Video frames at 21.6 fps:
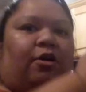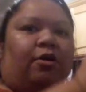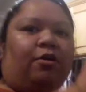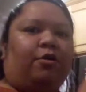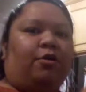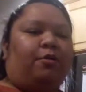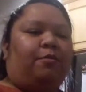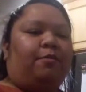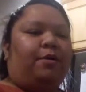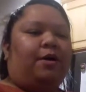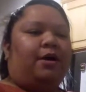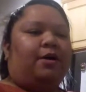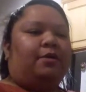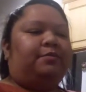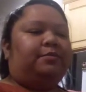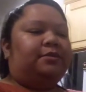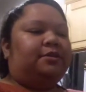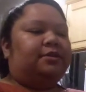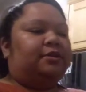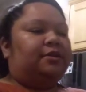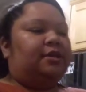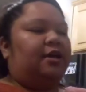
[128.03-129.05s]
cocoa
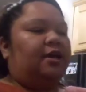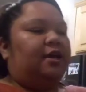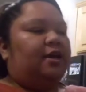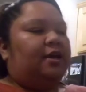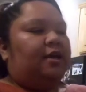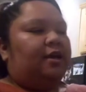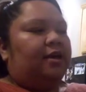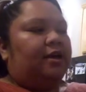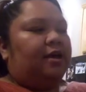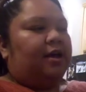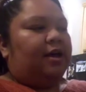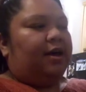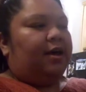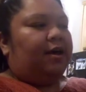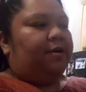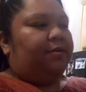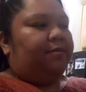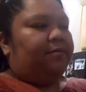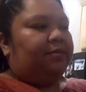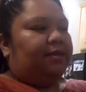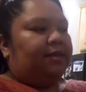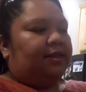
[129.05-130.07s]
bombs.
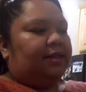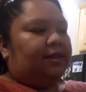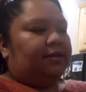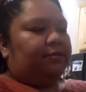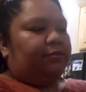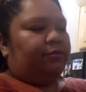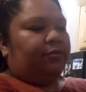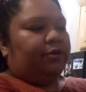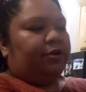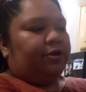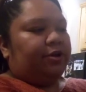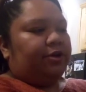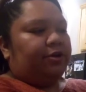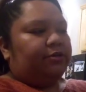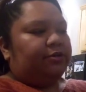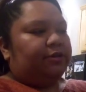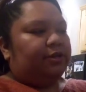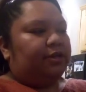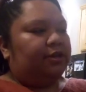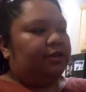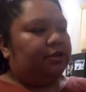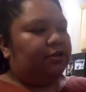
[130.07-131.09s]
Um, we're
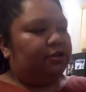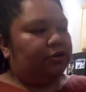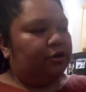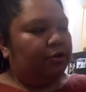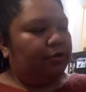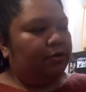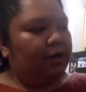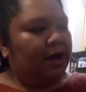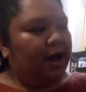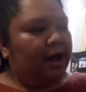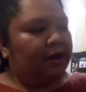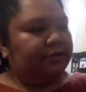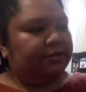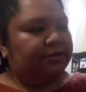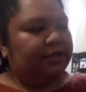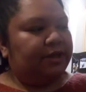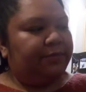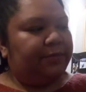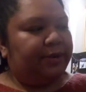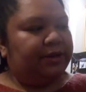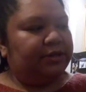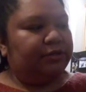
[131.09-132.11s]
using the Toll House
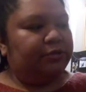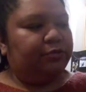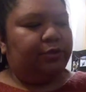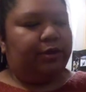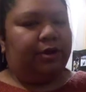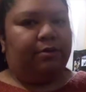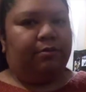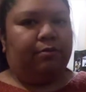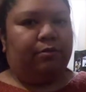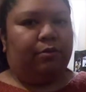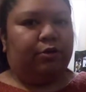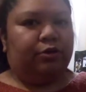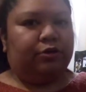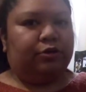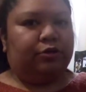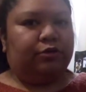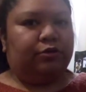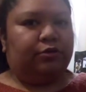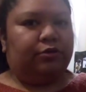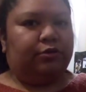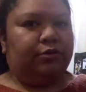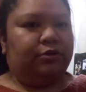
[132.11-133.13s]
Semi-Sweet
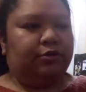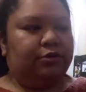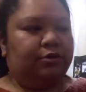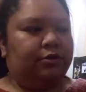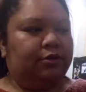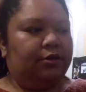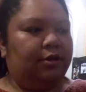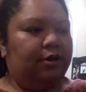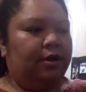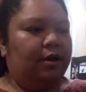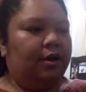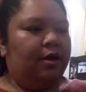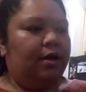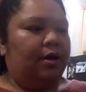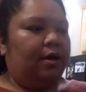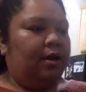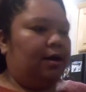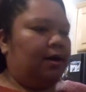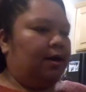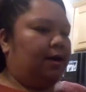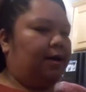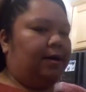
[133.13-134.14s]
Morsels.
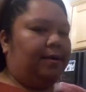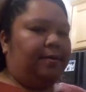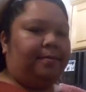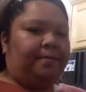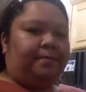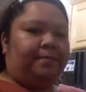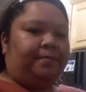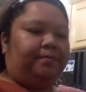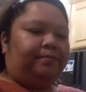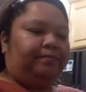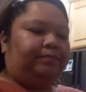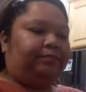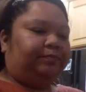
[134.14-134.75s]
Um,